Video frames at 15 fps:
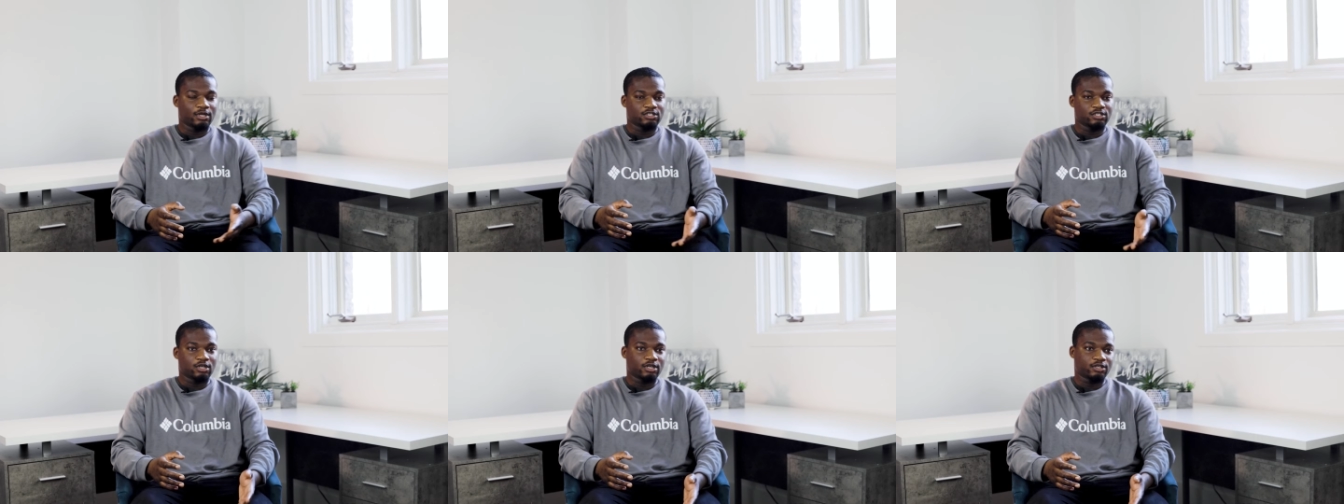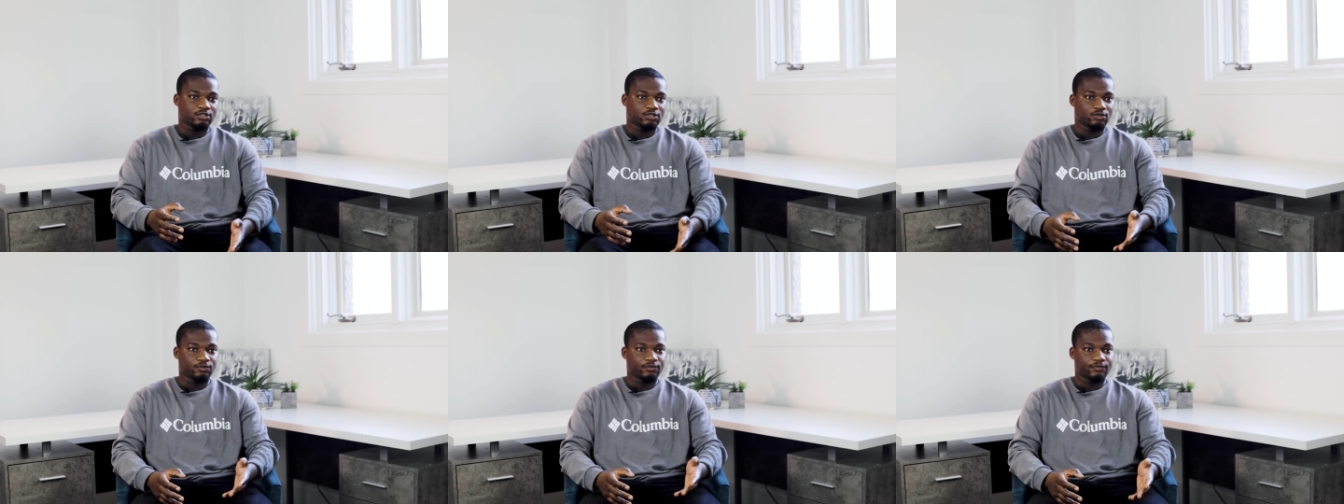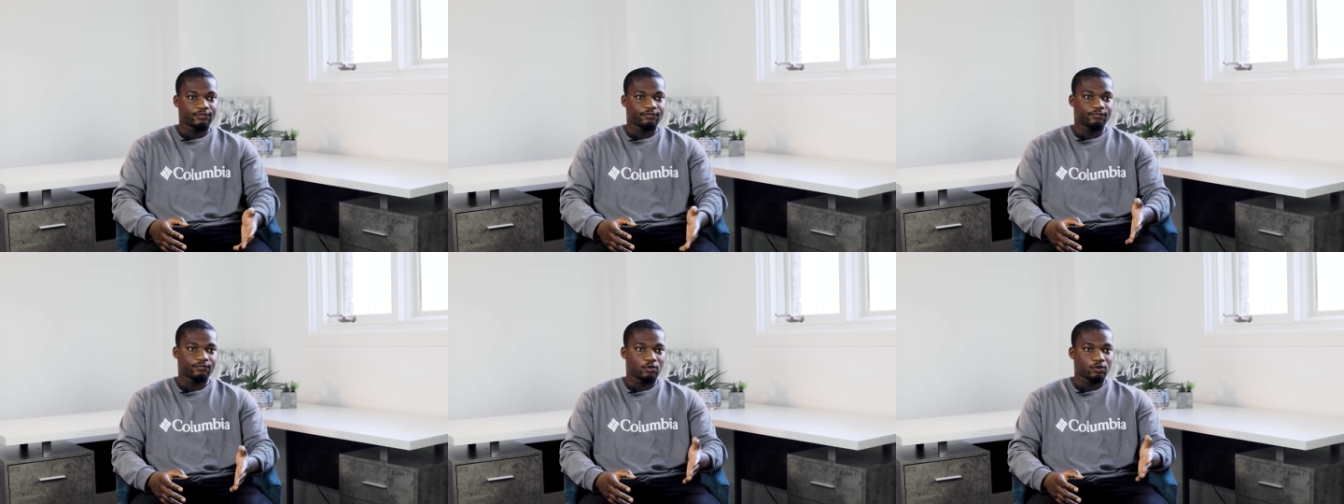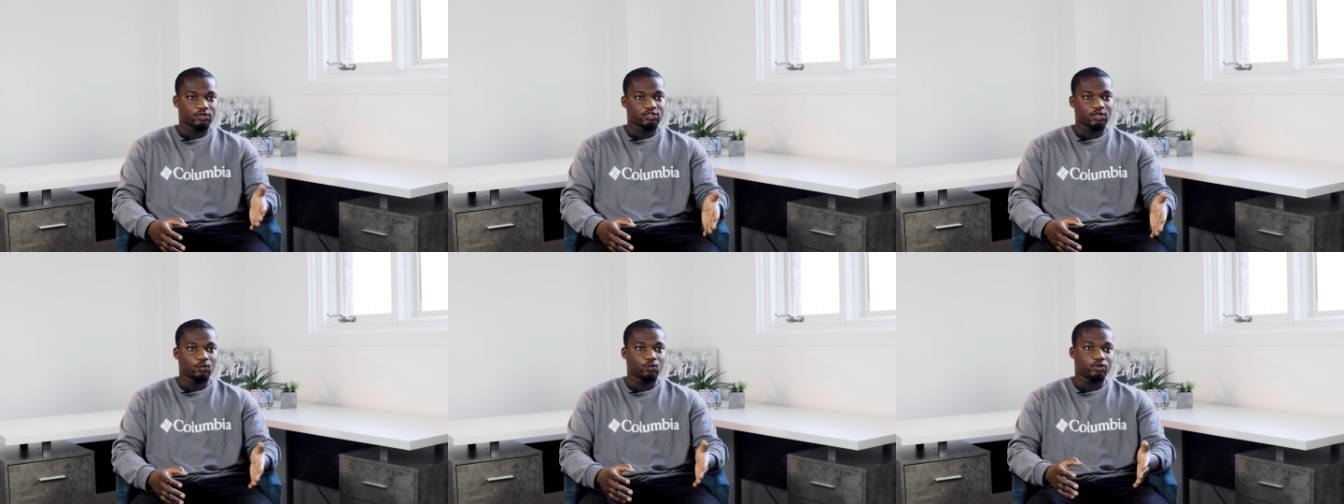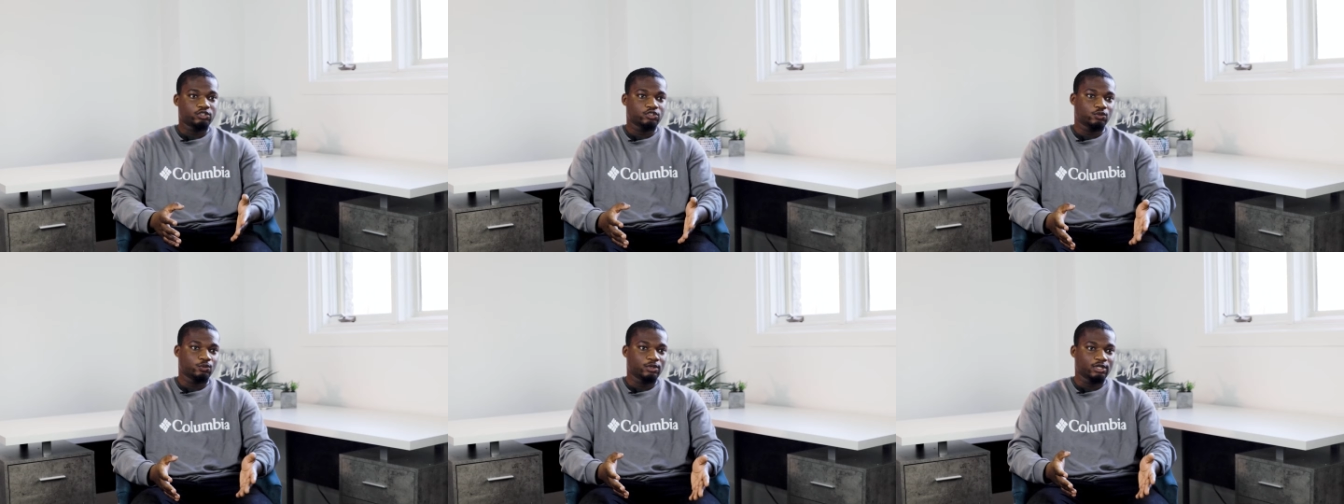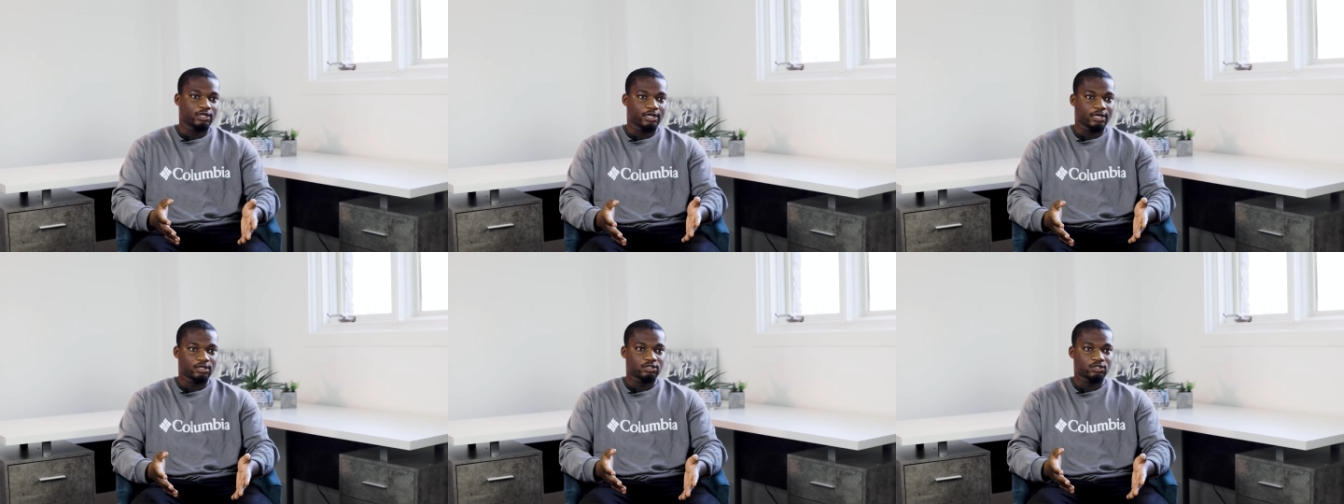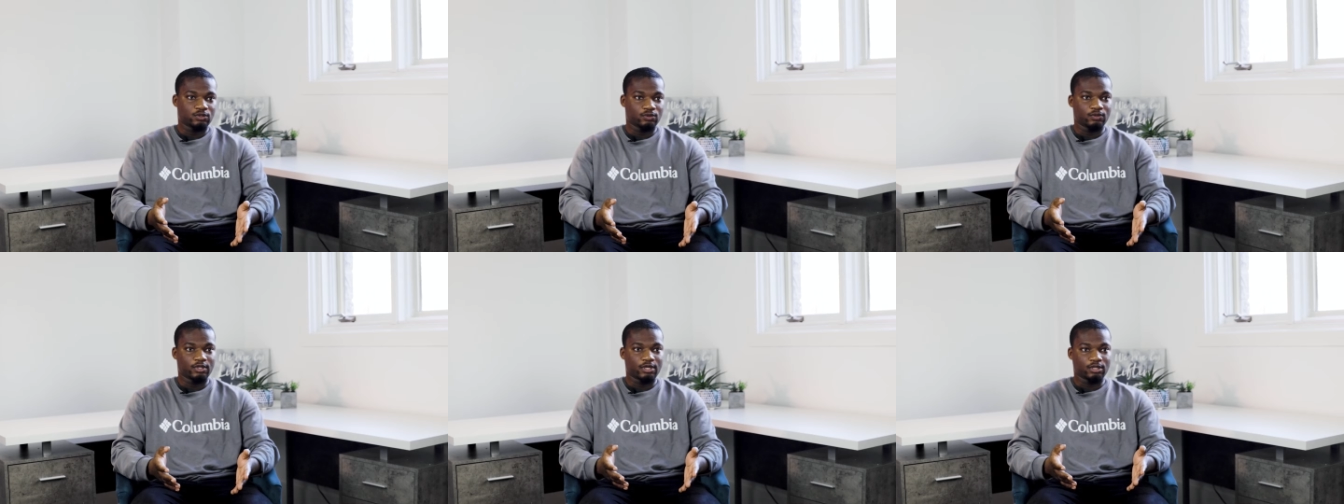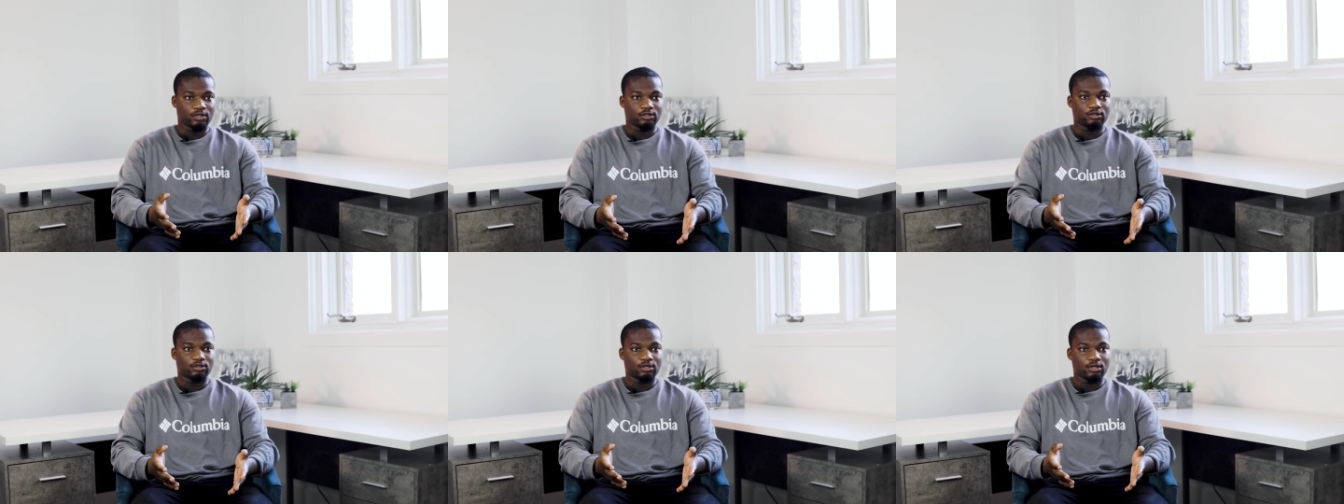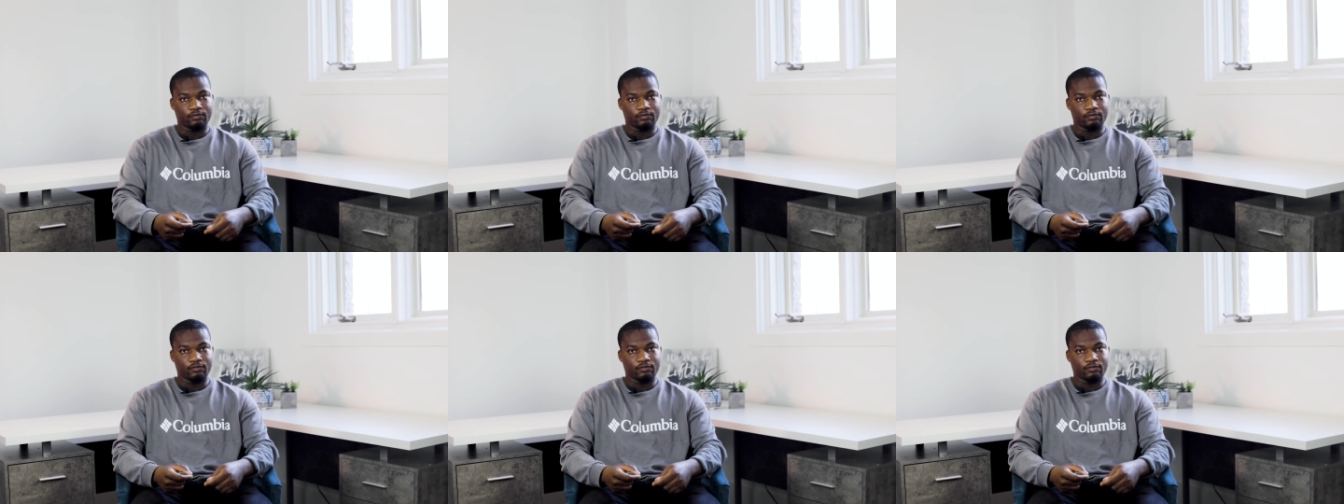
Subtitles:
As long as you focus on what you wanna get to, then